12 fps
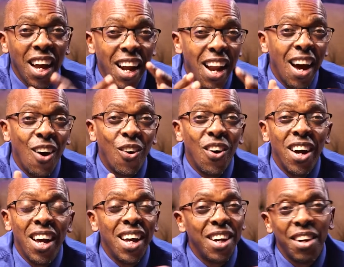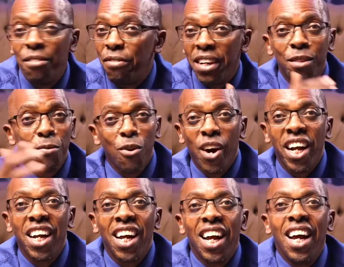Now, fast forward,
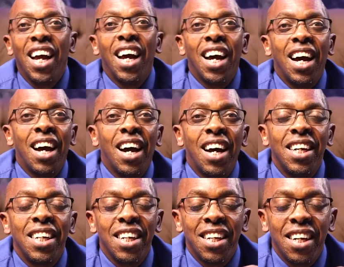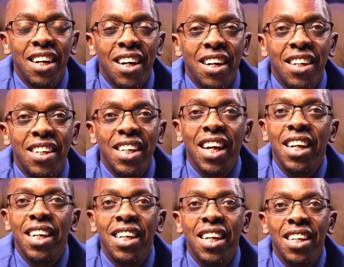uh, uh,
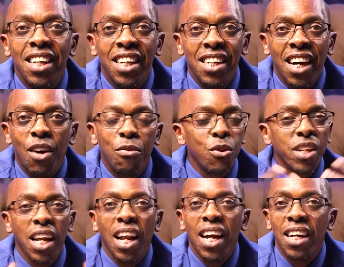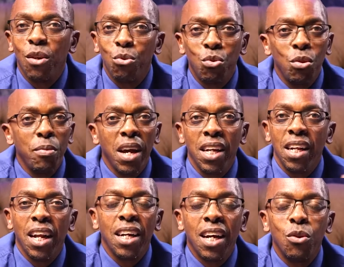10 years later, of course, I learned how to swim. I
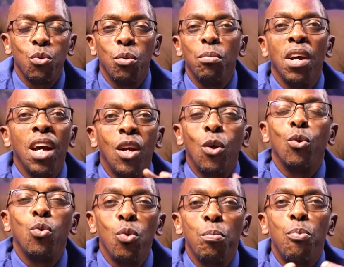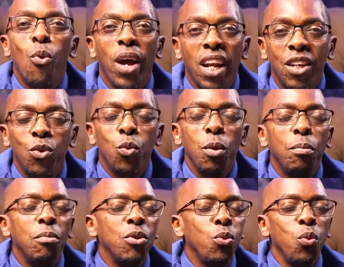learned how to swim, not to swim well,
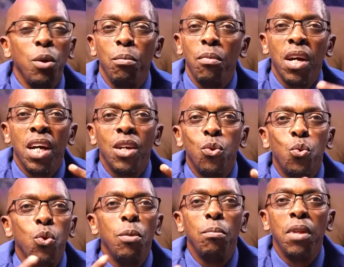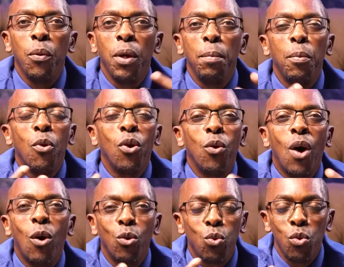swim, swim, swim the way people know how to